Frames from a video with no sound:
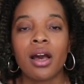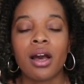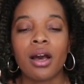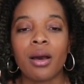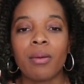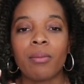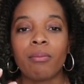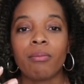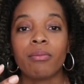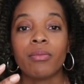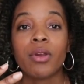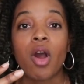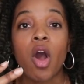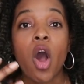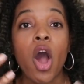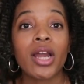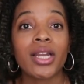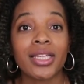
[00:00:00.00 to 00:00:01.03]

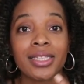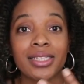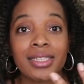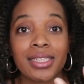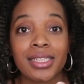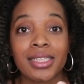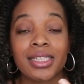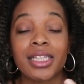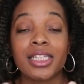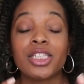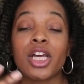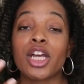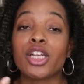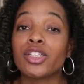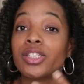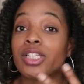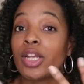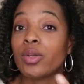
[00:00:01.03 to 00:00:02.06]
audiences and to
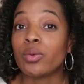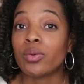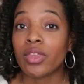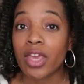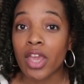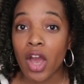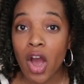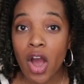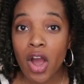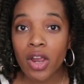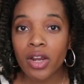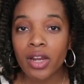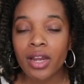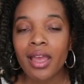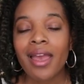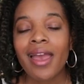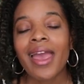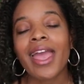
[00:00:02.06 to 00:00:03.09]
understand who they
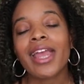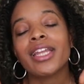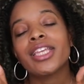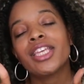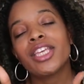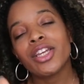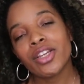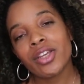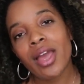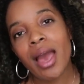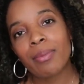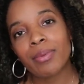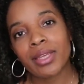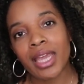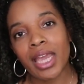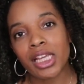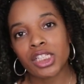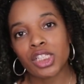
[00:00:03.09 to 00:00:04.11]
are and gear your
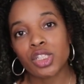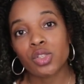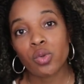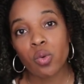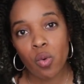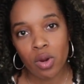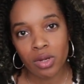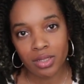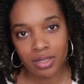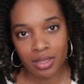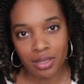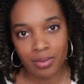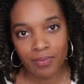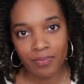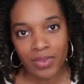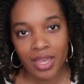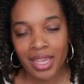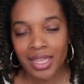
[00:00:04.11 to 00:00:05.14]
application towards
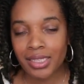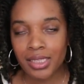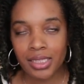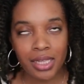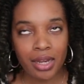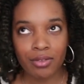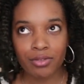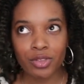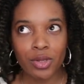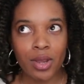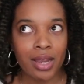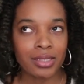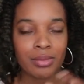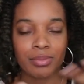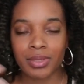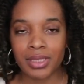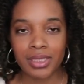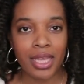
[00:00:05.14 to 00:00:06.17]
them instead of trying
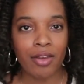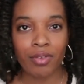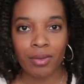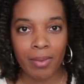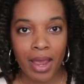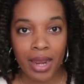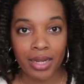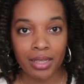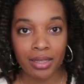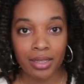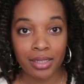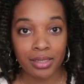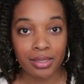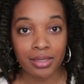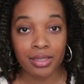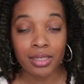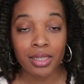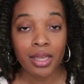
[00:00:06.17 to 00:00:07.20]
to please everybody,
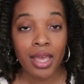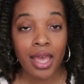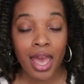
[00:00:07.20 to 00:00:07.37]
because